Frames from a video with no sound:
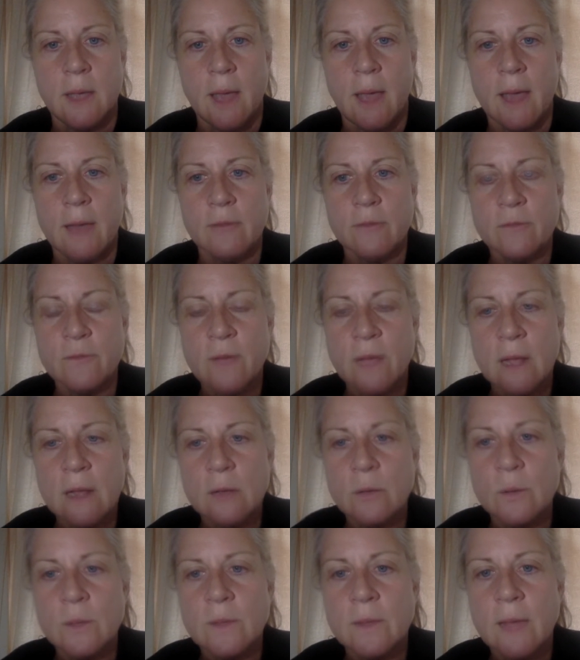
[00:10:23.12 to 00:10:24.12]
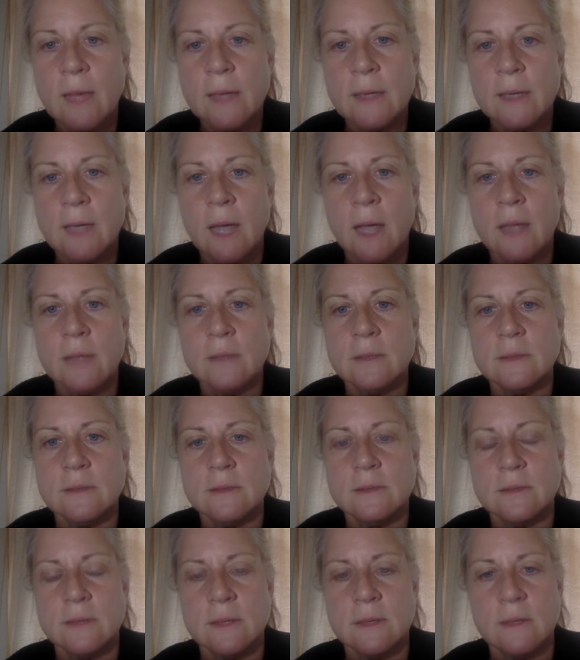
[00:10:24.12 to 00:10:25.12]
And following that
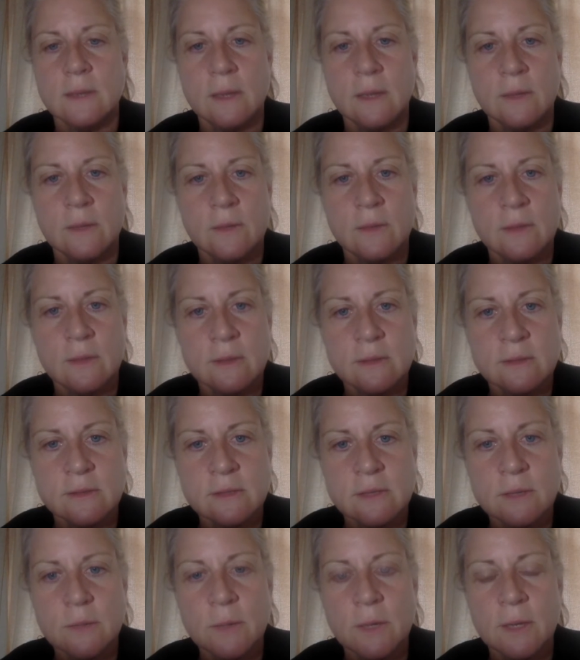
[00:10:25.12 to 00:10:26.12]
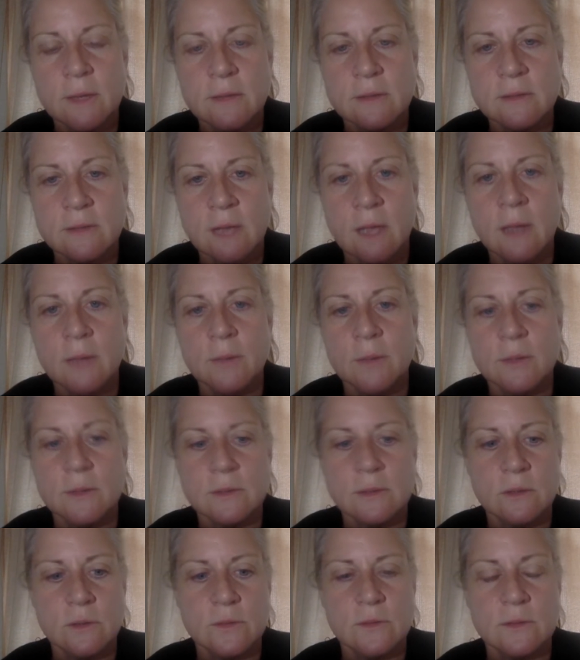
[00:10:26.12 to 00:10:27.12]
guidance and the seeming
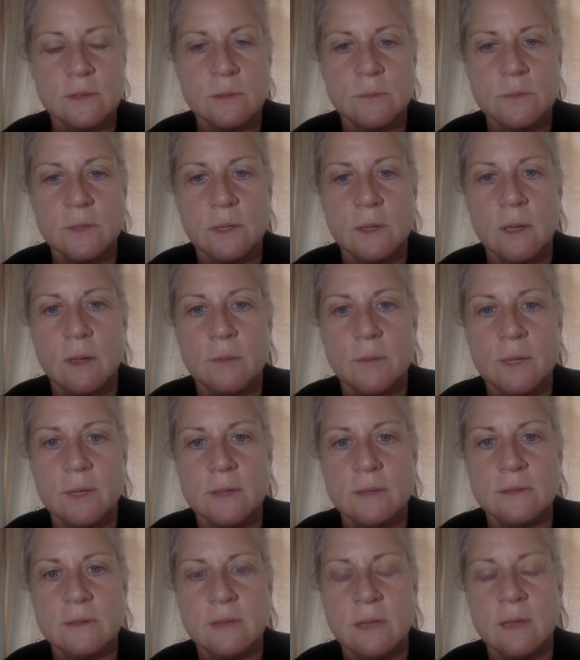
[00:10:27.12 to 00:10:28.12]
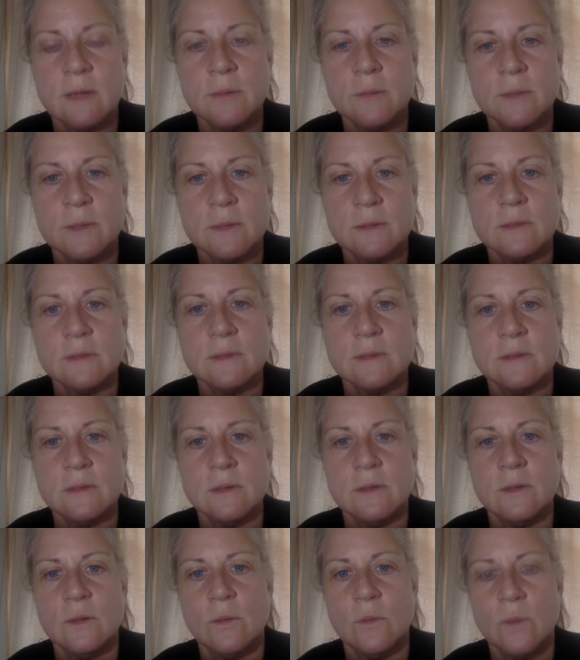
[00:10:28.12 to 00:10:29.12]
assignments, it'll seem to come in assignments.
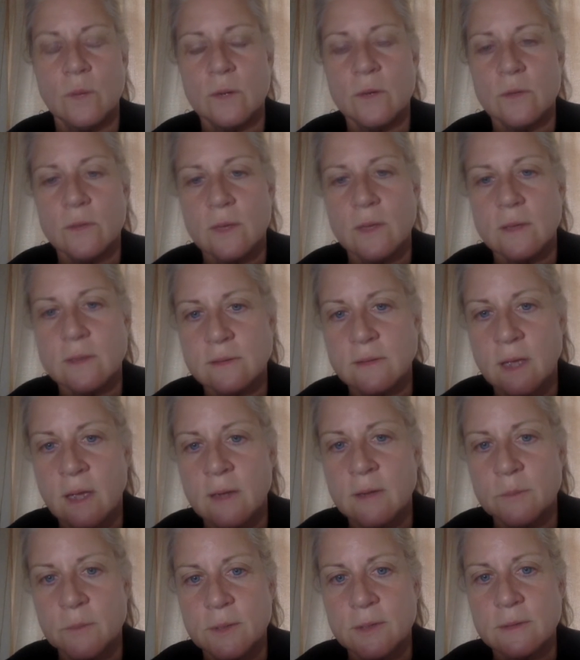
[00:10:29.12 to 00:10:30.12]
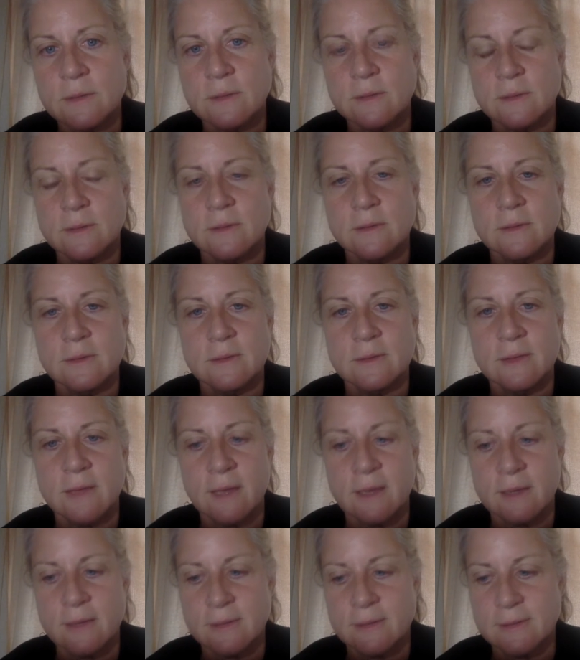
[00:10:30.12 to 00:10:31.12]
What are the assignments
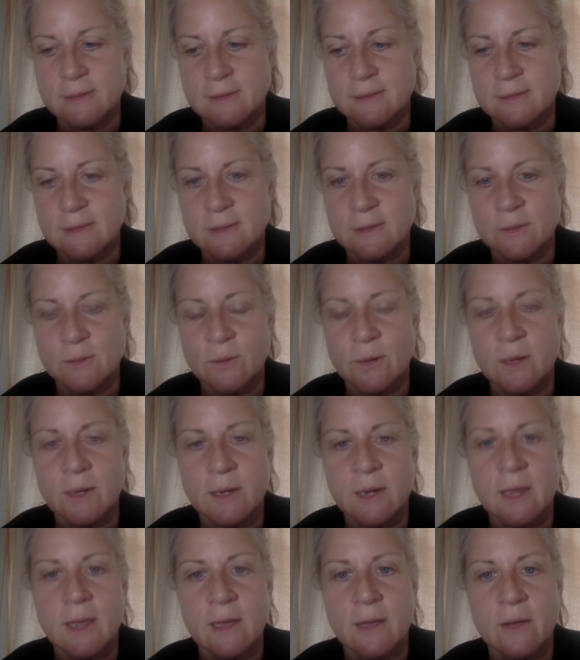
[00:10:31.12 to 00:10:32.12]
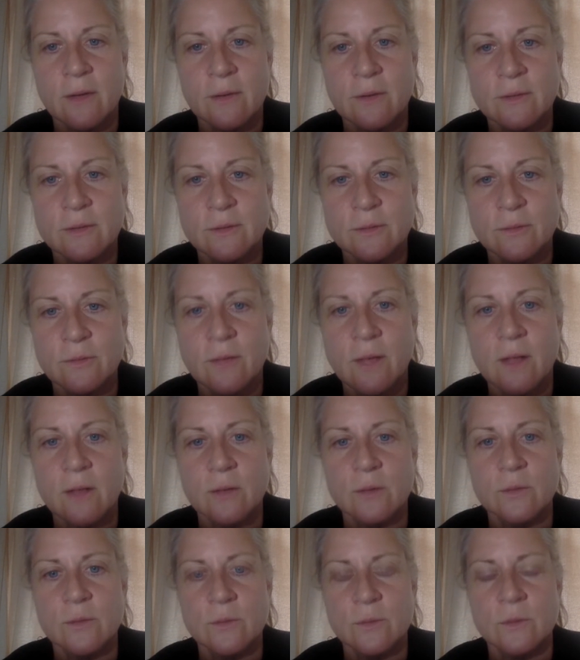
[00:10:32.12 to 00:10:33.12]
that is right now to
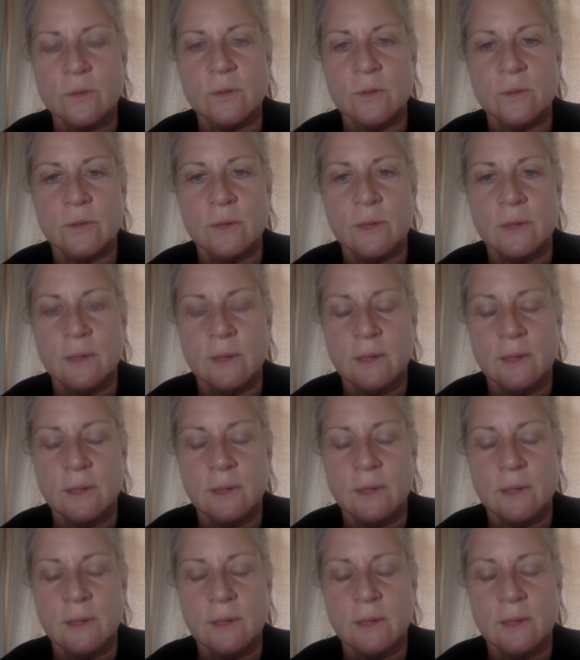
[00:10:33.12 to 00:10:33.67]
follow through?